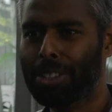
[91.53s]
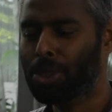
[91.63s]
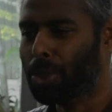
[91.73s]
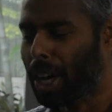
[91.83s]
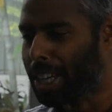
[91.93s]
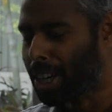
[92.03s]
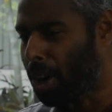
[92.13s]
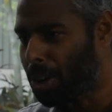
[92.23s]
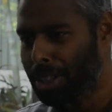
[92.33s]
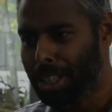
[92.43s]
So I
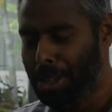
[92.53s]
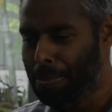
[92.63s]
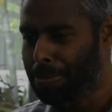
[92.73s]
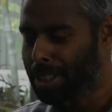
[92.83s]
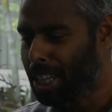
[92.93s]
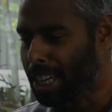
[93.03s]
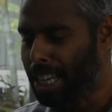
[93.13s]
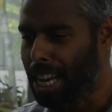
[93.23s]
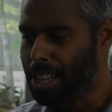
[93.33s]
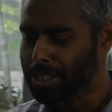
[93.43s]
called them and I
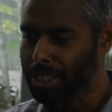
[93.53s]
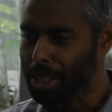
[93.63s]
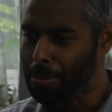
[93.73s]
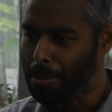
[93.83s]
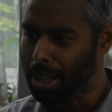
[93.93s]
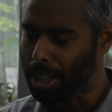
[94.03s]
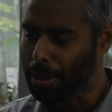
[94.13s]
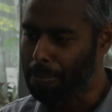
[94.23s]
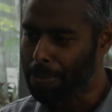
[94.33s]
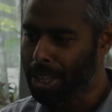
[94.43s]
asked them,
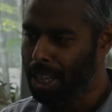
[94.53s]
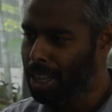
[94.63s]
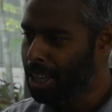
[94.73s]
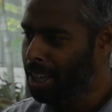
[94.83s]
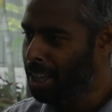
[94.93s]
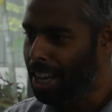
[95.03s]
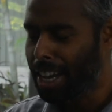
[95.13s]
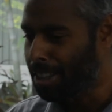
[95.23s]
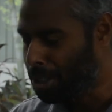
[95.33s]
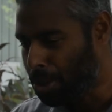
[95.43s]
um, hey,
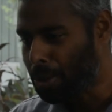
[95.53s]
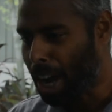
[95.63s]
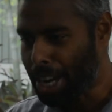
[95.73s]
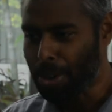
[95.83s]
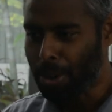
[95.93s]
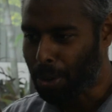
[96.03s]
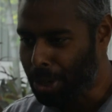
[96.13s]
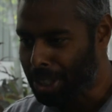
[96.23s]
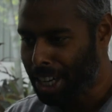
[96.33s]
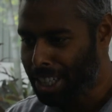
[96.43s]
you know, I know you're going
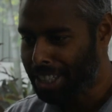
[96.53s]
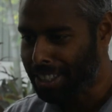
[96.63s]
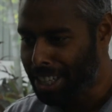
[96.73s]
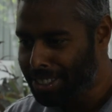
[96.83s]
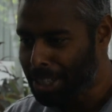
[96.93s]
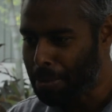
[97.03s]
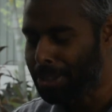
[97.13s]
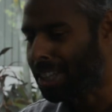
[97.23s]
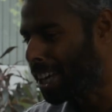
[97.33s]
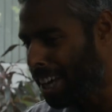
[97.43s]
to conduct the exams
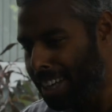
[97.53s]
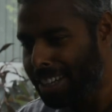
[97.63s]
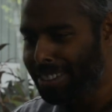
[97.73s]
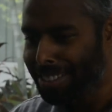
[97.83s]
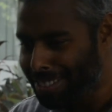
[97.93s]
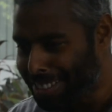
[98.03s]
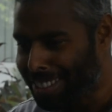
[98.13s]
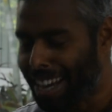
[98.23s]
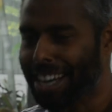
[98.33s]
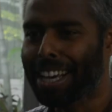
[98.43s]
again.
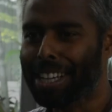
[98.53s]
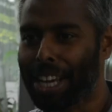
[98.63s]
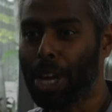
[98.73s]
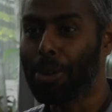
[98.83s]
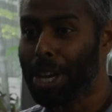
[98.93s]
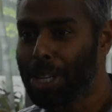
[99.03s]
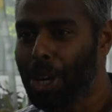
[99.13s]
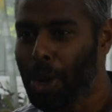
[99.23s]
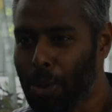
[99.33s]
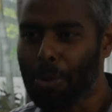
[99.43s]
Can I? Can you
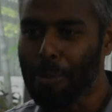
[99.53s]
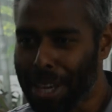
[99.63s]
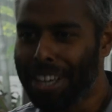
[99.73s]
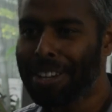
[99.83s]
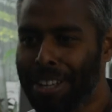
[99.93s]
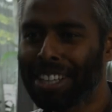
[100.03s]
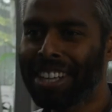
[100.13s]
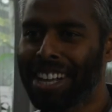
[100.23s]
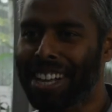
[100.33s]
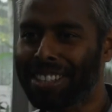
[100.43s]
include me
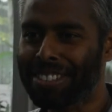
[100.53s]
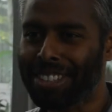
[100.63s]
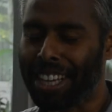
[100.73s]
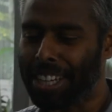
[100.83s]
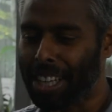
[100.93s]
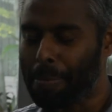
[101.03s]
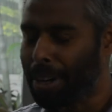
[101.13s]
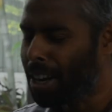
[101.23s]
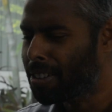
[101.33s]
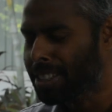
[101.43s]
in the second time
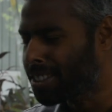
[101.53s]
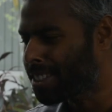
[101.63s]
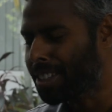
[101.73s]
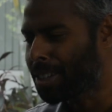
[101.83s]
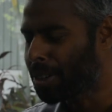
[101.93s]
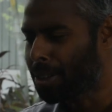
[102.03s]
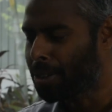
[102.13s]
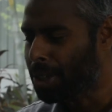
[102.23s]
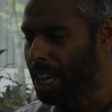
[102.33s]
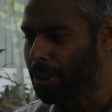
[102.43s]
around? They said, no, no,
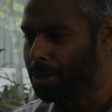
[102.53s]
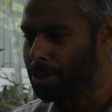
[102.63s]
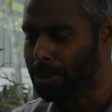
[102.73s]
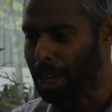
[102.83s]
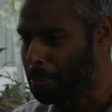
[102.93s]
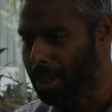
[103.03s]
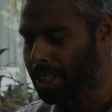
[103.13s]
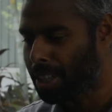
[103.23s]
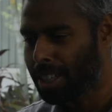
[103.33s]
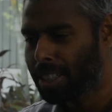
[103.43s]
you have to apply
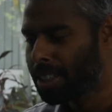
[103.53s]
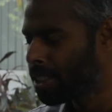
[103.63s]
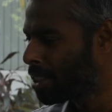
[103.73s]
earlier.